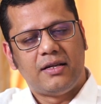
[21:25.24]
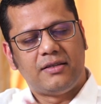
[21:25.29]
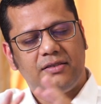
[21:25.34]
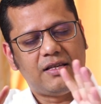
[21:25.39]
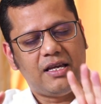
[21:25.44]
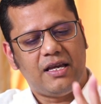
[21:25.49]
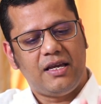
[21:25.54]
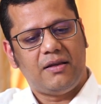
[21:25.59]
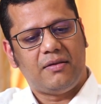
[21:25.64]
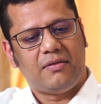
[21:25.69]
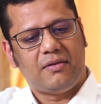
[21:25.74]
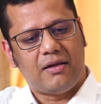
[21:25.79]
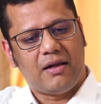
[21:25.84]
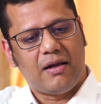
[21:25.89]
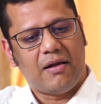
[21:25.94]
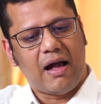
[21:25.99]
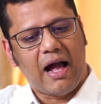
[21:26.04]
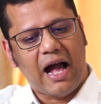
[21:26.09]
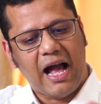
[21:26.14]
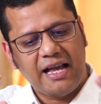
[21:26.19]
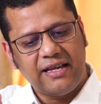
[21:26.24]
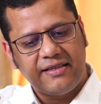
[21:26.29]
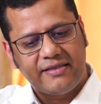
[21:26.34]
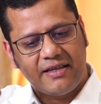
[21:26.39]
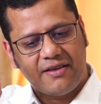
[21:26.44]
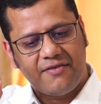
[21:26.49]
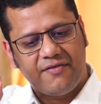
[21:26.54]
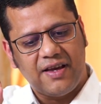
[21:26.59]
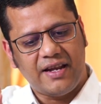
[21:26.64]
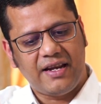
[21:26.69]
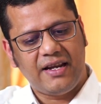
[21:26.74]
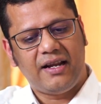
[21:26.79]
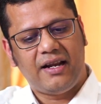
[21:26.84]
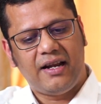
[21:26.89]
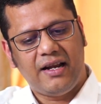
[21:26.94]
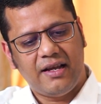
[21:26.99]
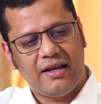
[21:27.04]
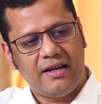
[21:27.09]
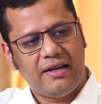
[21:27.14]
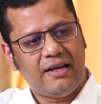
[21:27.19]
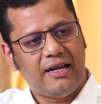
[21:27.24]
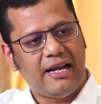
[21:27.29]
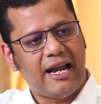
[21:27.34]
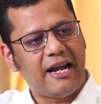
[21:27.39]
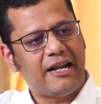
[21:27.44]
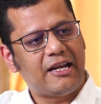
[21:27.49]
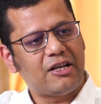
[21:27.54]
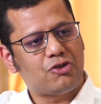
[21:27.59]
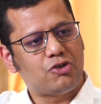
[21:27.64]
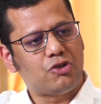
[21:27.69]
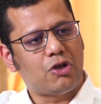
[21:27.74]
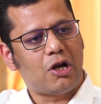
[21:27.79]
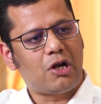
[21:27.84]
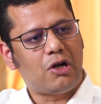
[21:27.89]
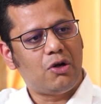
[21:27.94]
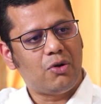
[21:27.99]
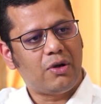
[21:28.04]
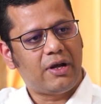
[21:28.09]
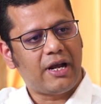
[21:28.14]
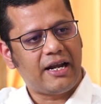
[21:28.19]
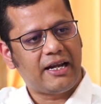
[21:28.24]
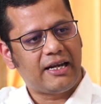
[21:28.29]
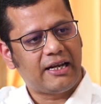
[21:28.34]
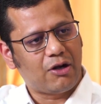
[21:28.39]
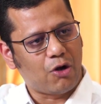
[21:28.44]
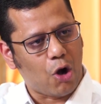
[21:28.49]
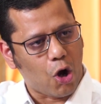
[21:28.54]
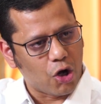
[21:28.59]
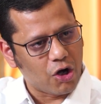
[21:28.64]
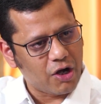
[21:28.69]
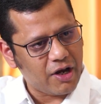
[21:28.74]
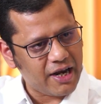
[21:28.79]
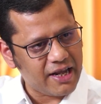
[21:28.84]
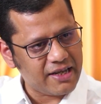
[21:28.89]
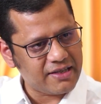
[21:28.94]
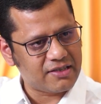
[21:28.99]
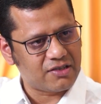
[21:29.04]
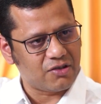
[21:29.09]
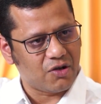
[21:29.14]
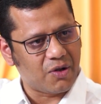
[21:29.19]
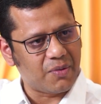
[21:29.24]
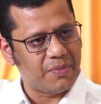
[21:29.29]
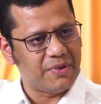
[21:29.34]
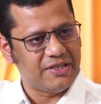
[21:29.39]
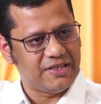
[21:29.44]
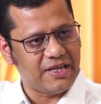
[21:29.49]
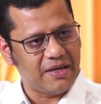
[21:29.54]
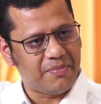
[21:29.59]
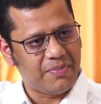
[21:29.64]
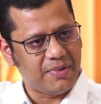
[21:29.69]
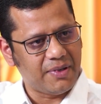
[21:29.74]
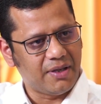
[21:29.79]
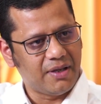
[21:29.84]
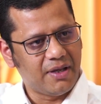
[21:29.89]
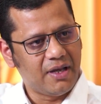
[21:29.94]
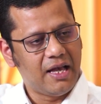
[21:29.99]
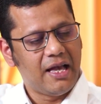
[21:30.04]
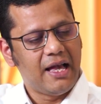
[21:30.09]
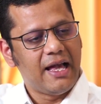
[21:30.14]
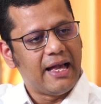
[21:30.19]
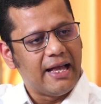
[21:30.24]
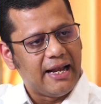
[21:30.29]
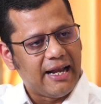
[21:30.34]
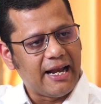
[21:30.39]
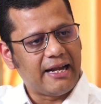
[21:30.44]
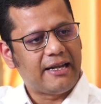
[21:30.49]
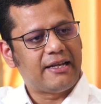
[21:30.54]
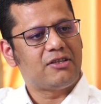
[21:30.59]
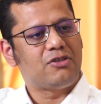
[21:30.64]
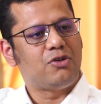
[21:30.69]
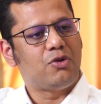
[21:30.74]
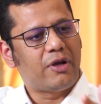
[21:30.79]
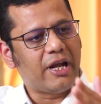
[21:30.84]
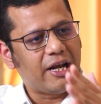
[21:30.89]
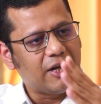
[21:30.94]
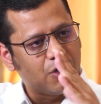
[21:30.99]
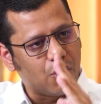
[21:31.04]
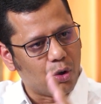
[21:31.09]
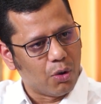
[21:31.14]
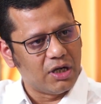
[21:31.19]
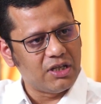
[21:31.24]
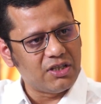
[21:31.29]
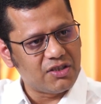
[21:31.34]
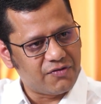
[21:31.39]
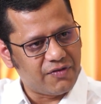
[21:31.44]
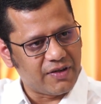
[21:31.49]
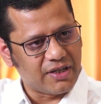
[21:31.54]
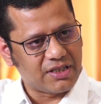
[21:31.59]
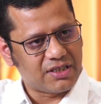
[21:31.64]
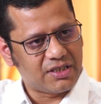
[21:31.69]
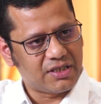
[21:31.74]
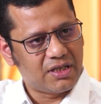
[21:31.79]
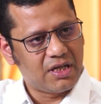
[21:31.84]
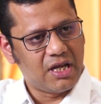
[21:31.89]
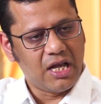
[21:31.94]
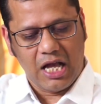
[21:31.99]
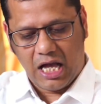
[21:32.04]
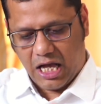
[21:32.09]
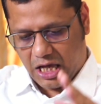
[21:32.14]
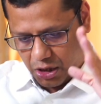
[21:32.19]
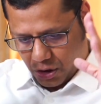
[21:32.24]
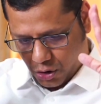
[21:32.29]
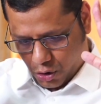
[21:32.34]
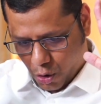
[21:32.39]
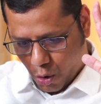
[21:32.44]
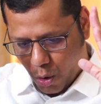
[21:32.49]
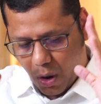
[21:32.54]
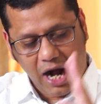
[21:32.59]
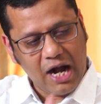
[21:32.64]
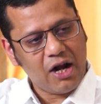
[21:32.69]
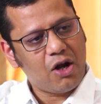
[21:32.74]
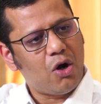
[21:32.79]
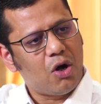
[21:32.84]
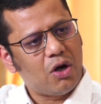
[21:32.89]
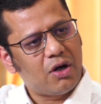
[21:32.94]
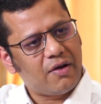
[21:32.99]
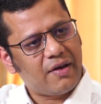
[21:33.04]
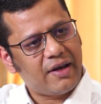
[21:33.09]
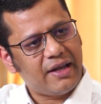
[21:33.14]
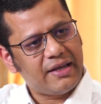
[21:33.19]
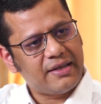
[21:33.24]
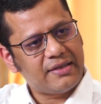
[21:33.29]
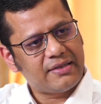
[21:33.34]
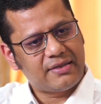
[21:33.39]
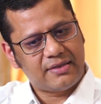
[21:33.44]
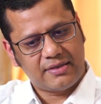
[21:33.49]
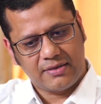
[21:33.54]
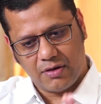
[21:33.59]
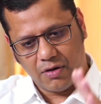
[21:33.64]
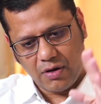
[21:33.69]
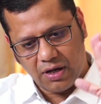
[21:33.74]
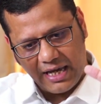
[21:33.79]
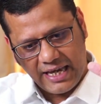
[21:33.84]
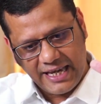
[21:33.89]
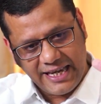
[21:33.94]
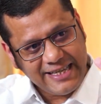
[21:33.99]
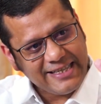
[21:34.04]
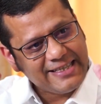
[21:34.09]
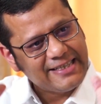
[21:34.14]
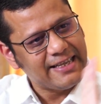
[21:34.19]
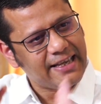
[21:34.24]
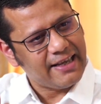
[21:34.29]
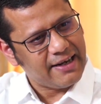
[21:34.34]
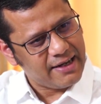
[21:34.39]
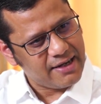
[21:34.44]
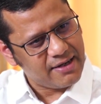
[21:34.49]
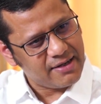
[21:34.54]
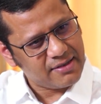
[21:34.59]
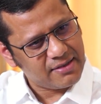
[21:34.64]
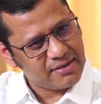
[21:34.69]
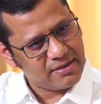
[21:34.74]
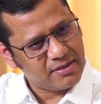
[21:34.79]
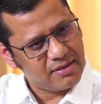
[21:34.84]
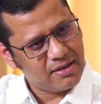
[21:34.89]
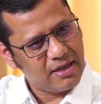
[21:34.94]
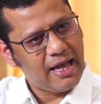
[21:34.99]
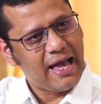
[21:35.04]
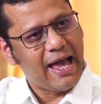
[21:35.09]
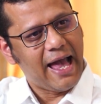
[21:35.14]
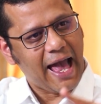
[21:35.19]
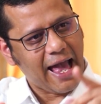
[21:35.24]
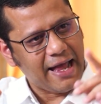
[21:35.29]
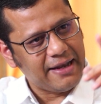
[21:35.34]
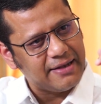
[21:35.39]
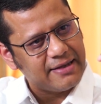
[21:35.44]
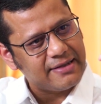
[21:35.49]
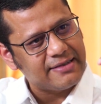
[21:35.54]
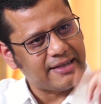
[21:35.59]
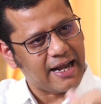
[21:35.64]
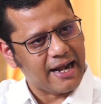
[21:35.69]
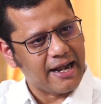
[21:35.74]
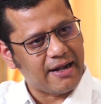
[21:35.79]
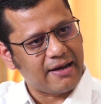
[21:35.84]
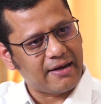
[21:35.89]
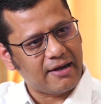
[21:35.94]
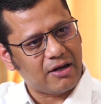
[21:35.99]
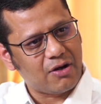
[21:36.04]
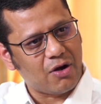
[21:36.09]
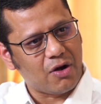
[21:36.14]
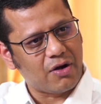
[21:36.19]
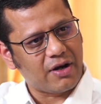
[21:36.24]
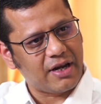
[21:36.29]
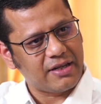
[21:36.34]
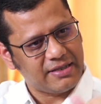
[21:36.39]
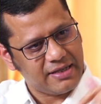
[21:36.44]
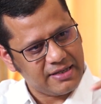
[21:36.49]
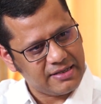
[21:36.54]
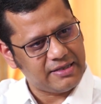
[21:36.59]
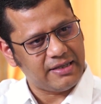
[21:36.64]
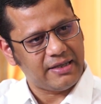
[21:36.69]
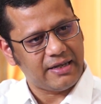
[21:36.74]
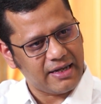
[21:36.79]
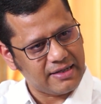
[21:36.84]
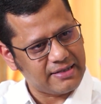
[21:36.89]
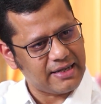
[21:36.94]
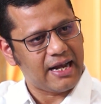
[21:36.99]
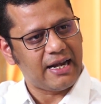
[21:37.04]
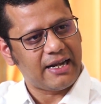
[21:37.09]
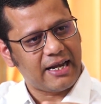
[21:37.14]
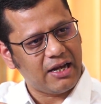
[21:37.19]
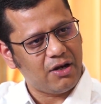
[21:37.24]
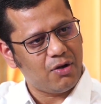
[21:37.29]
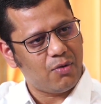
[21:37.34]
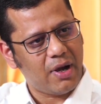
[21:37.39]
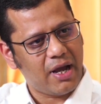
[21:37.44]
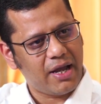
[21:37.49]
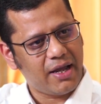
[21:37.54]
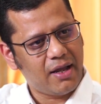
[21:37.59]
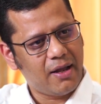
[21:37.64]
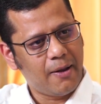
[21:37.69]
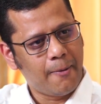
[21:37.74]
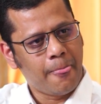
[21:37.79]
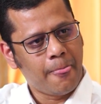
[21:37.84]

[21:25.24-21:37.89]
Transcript: See, I say very clearly, let us not look at Congress or BJP. Let us look at Goans first. Goa Congress is serious and the Central Congress is serious. I'll tell you why.